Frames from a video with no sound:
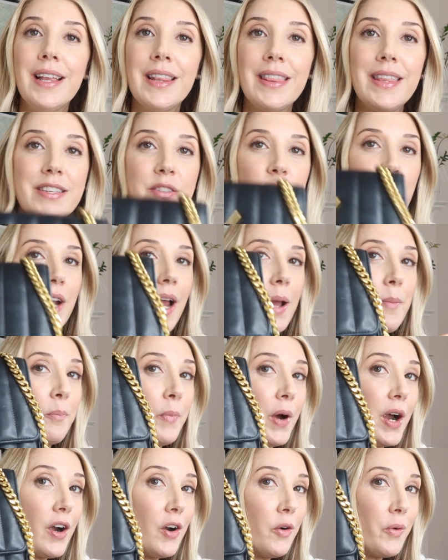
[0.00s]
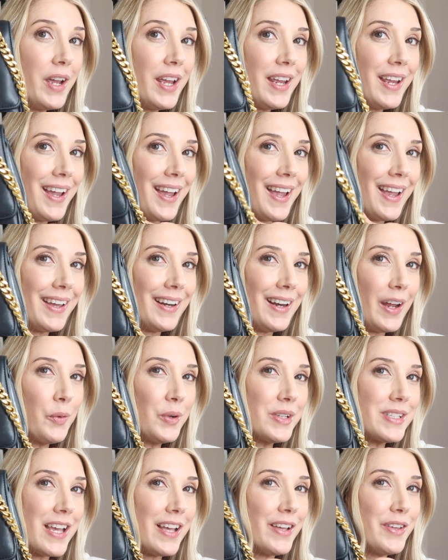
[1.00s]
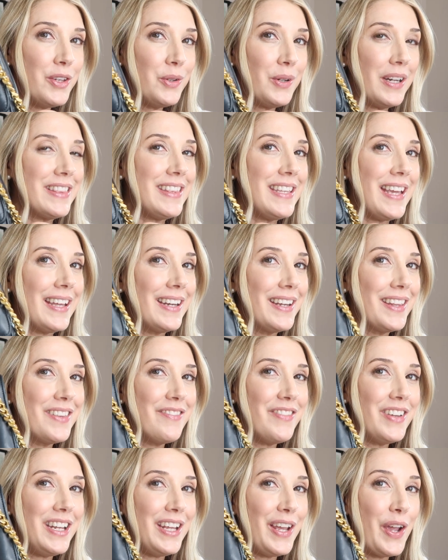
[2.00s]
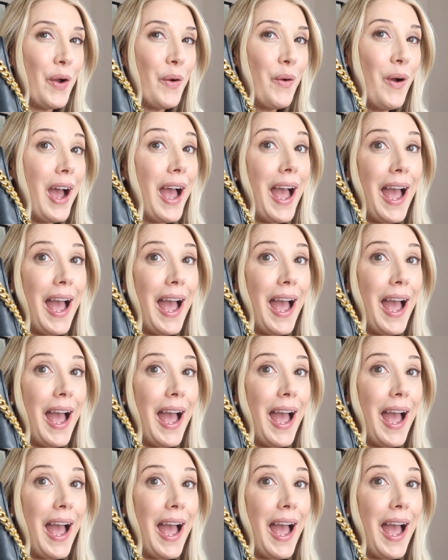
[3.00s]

This one I'm borrowing, and I will tell you at the end of the video